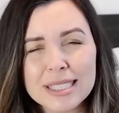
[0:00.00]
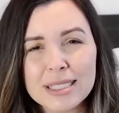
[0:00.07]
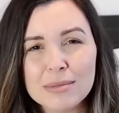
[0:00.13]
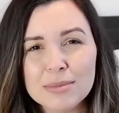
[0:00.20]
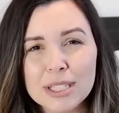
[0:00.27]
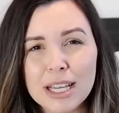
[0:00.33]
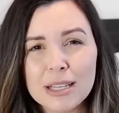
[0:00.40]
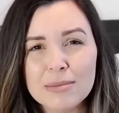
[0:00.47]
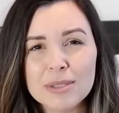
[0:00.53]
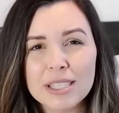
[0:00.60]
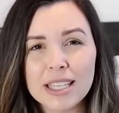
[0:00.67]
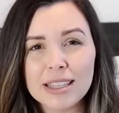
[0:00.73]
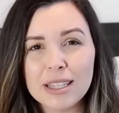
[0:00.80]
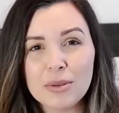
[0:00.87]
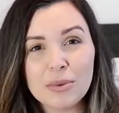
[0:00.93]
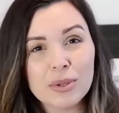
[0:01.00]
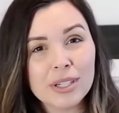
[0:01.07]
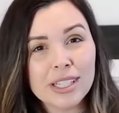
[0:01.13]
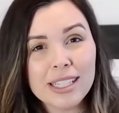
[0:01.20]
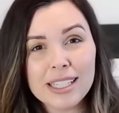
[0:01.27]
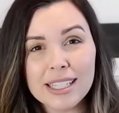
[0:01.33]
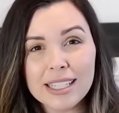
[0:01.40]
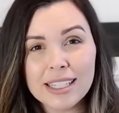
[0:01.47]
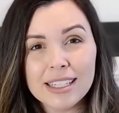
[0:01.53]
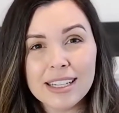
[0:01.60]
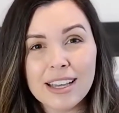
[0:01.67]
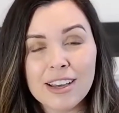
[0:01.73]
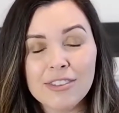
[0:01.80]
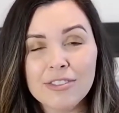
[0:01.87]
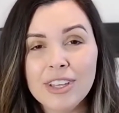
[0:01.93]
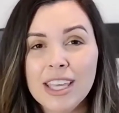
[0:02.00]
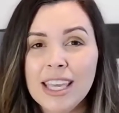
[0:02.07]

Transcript: sometimes that they weren't eating enough,